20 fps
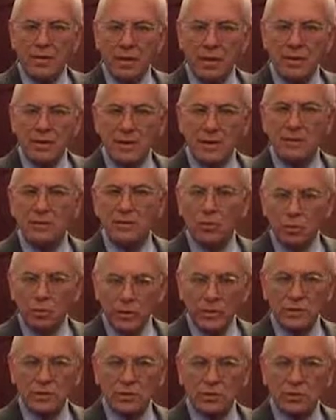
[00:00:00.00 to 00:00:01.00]
They need the
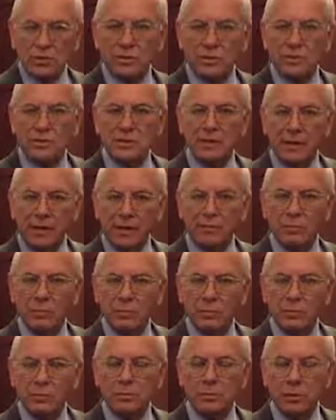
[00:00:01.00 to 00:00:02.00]
resources
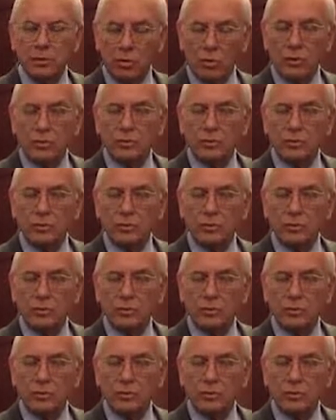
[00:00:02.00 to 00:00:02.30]
in